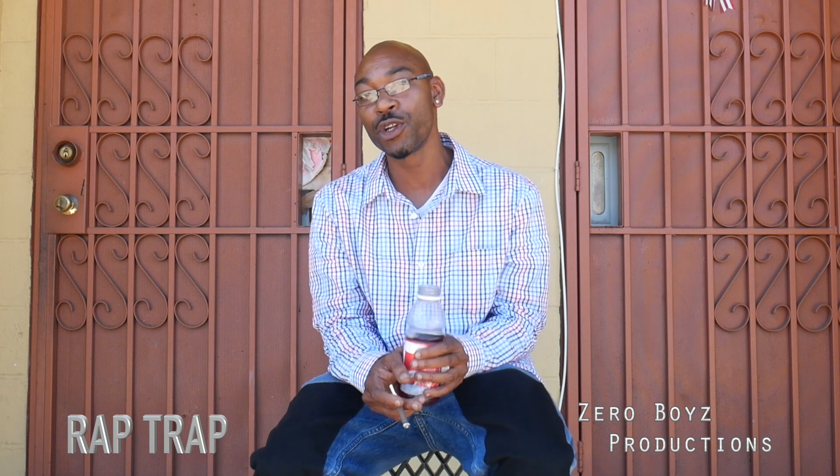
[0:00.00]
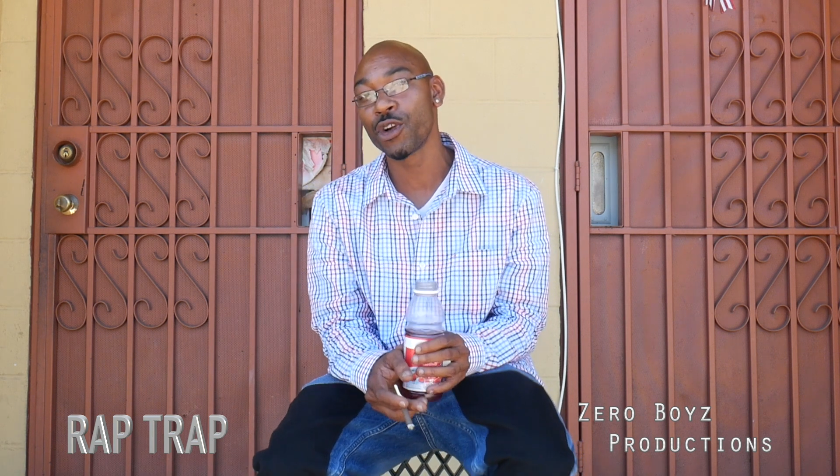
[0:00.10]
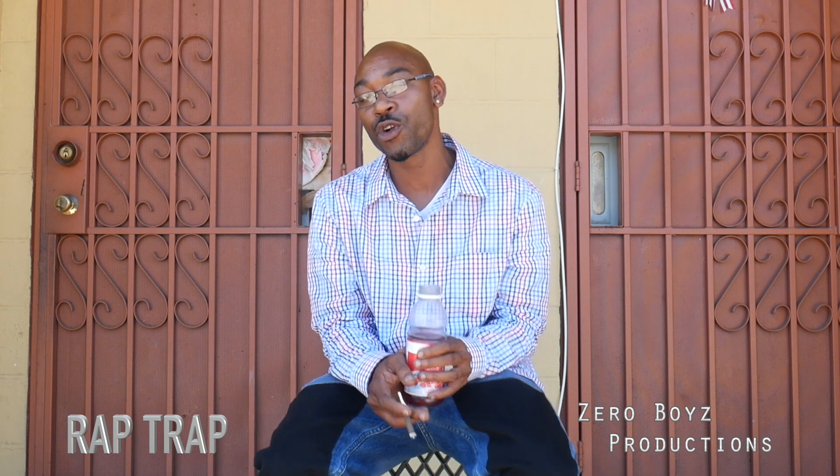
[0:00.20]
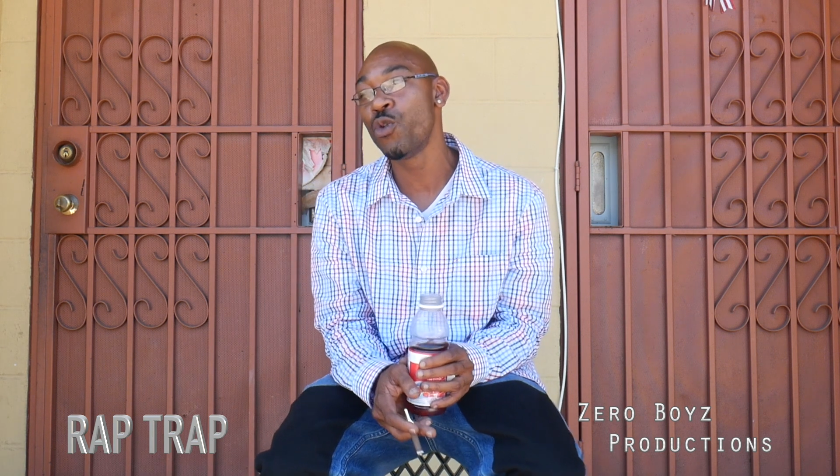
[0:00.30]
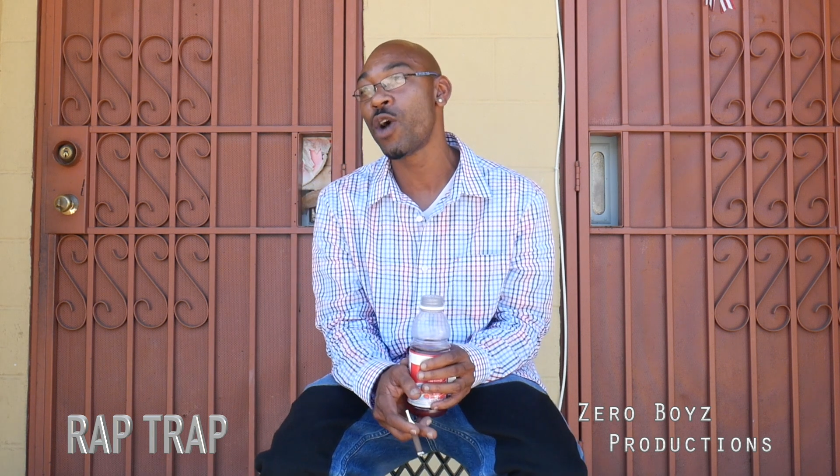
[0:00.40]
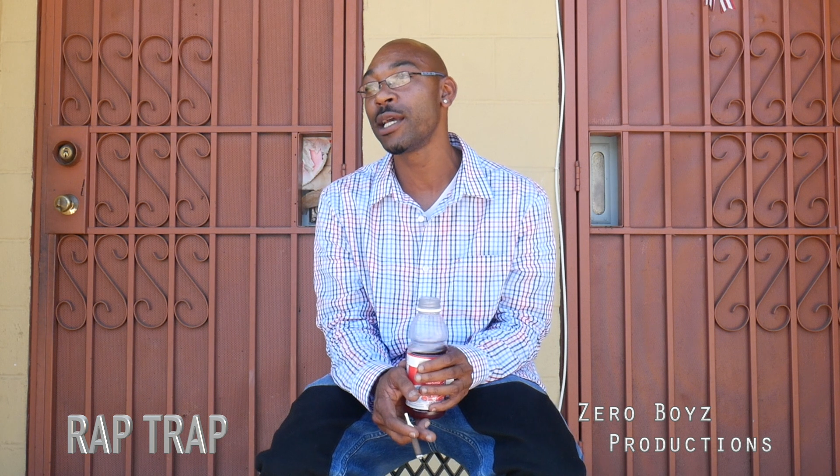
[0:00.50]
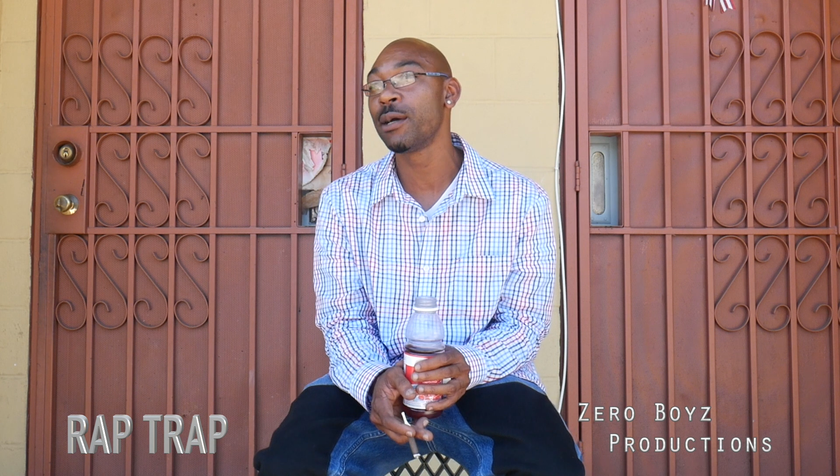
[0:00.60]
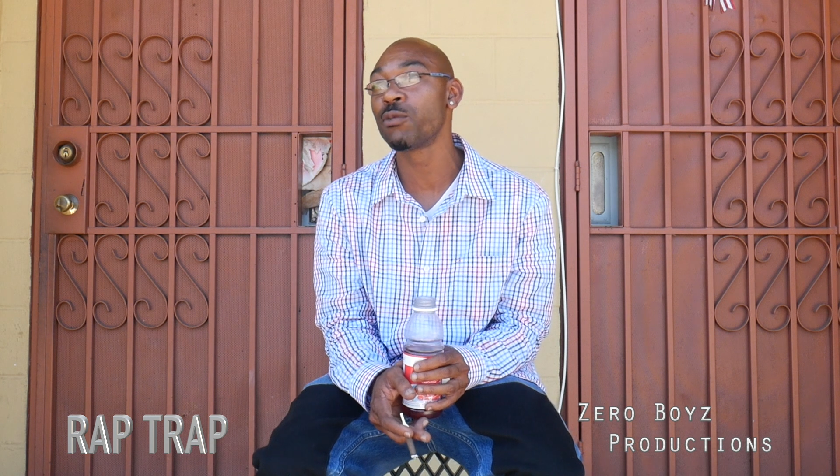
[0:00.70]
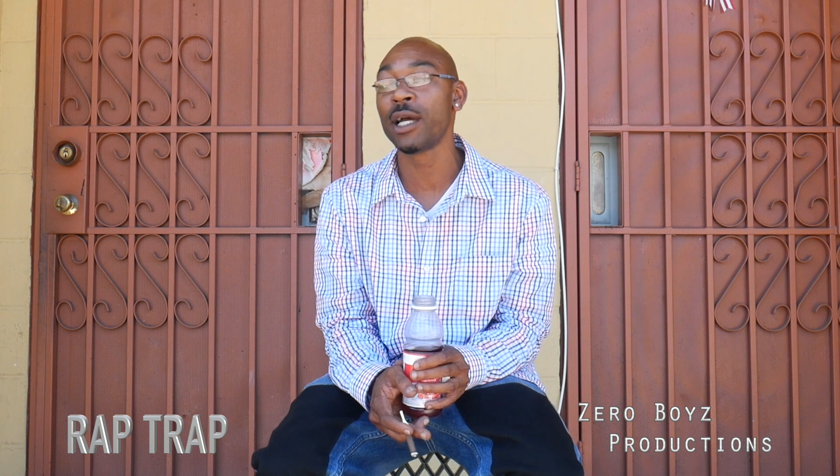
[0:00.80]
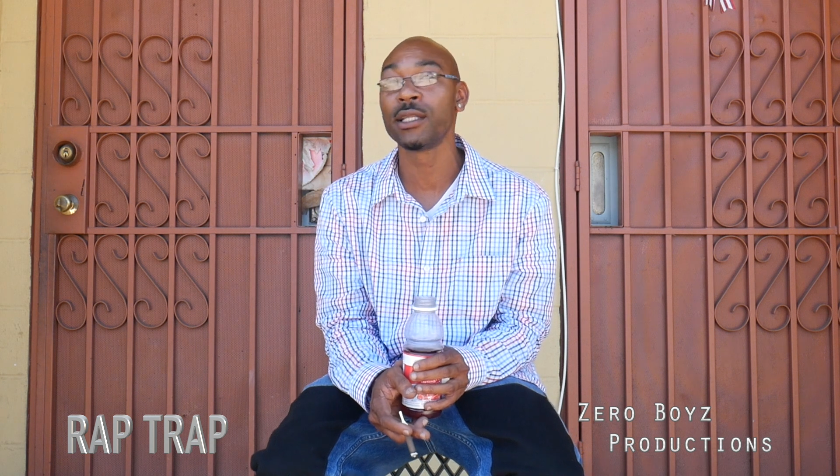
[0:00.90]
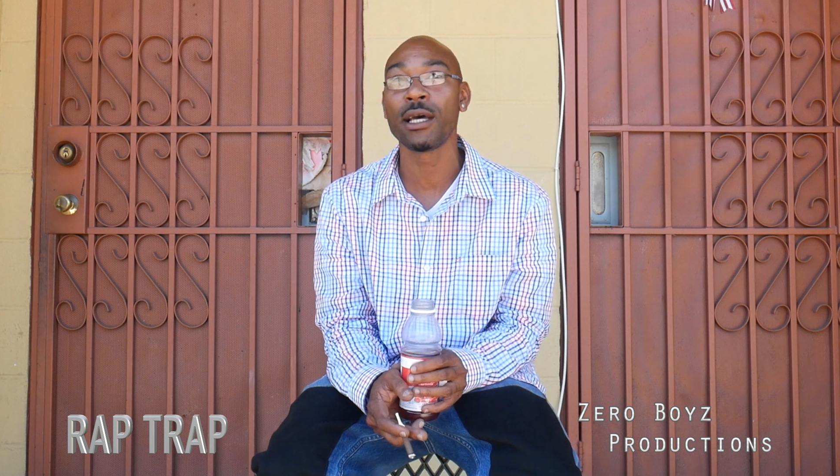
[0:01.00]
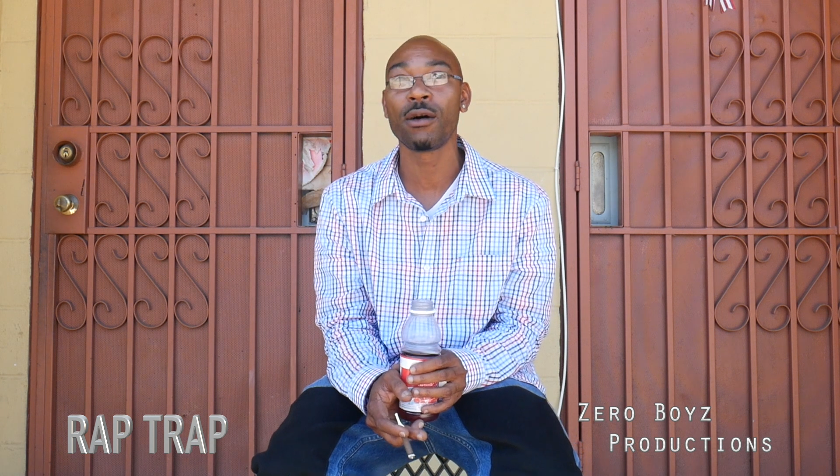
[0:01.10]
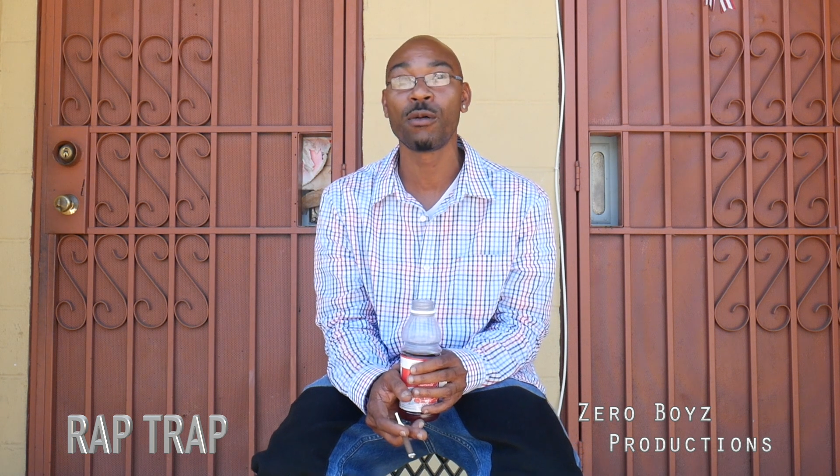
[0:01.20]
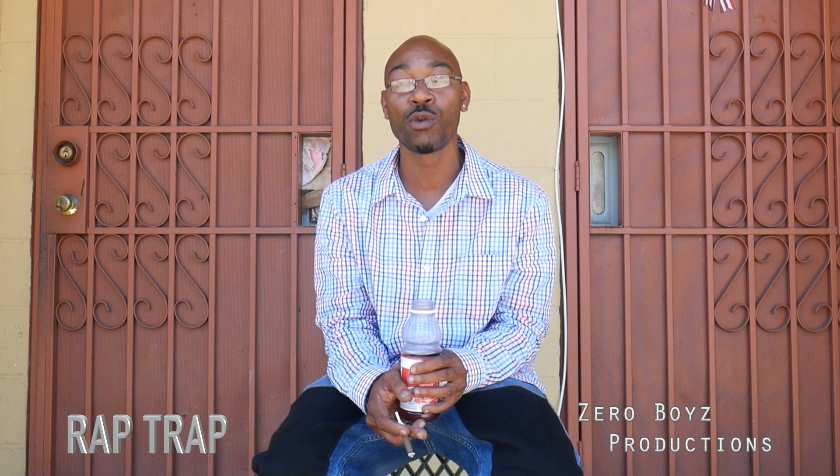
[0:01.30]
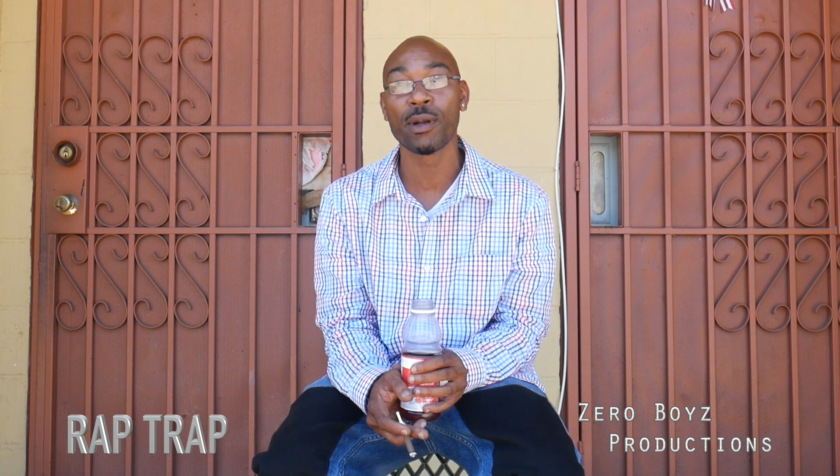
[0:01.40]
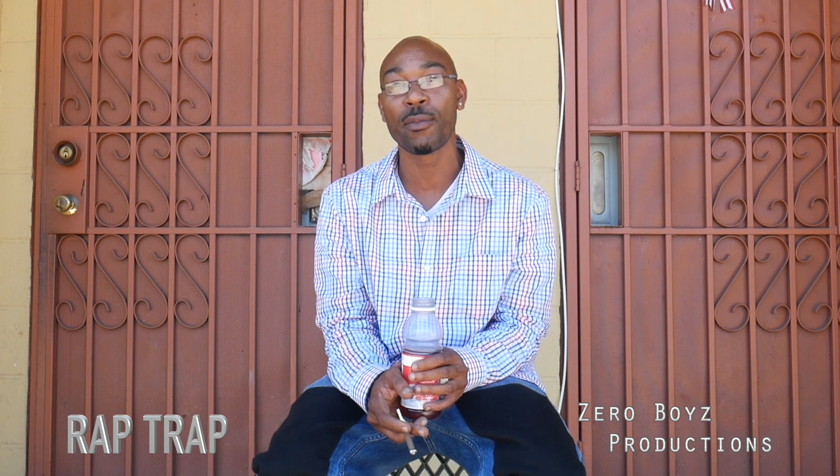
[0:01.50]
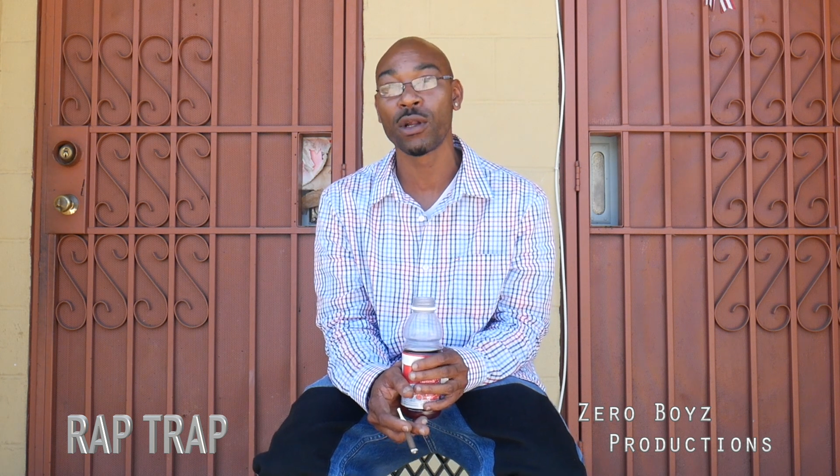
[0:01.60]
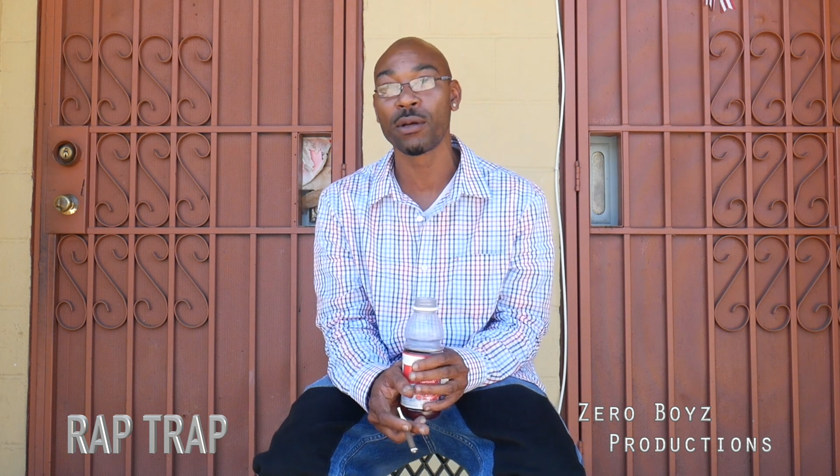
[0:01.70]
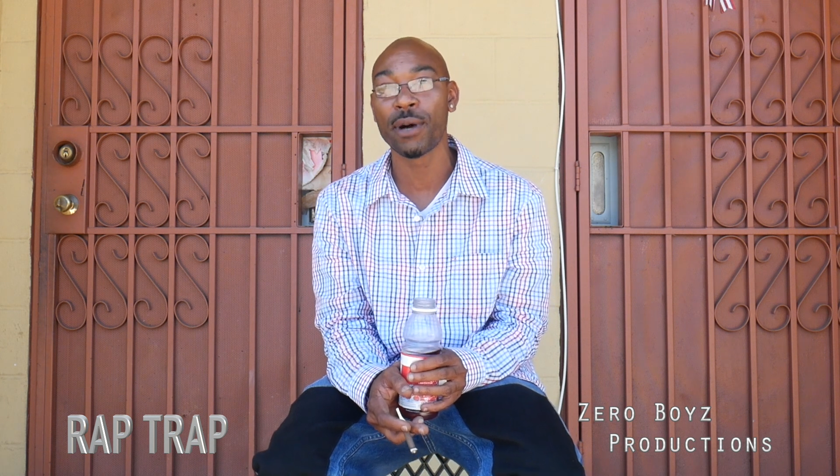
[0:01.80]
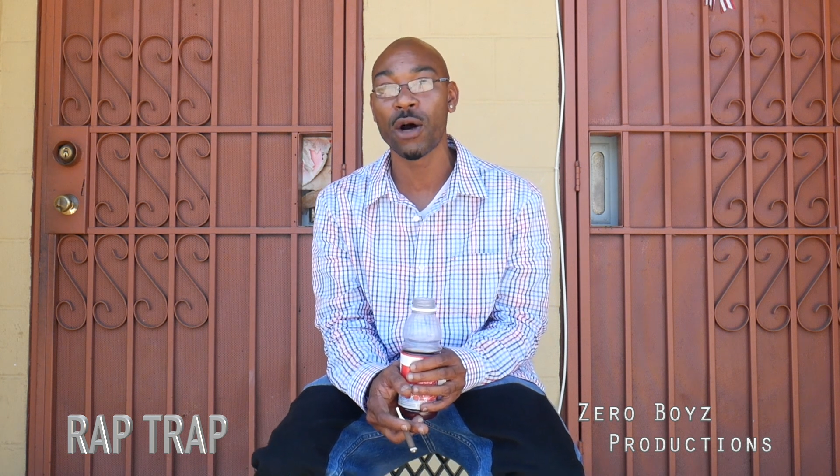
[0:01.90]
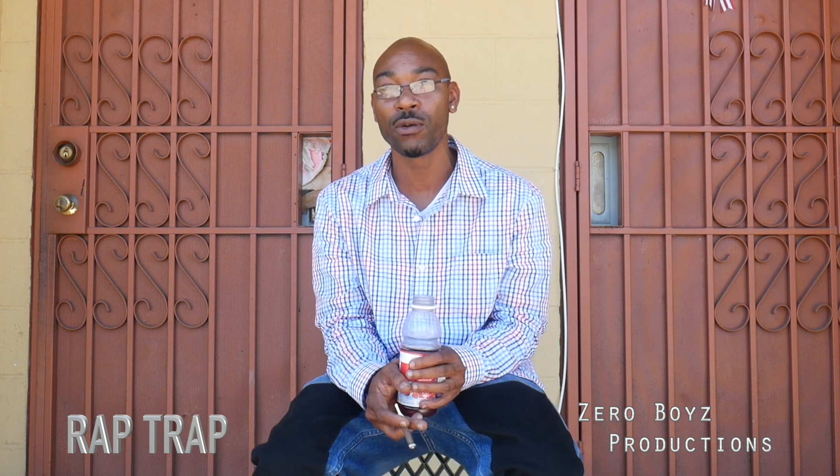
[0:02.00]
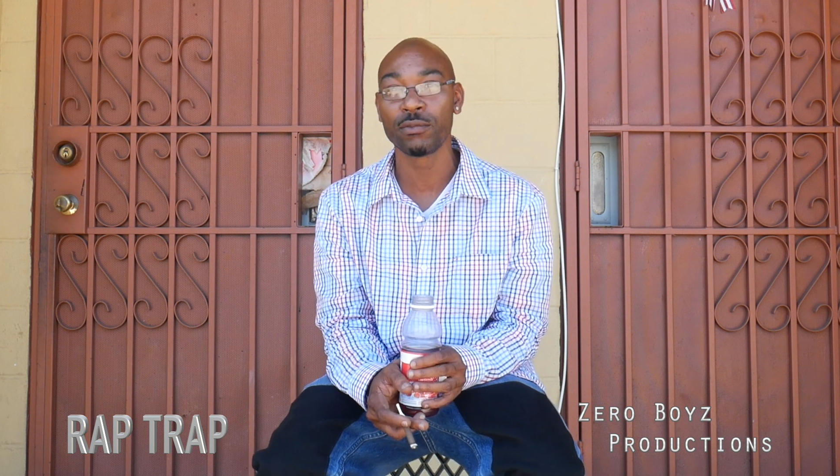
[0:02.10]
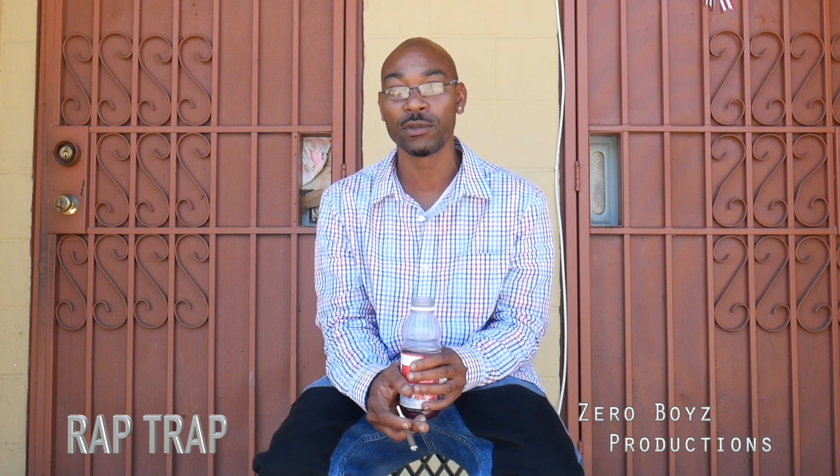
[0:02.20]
with who I am right now and what I'm all about.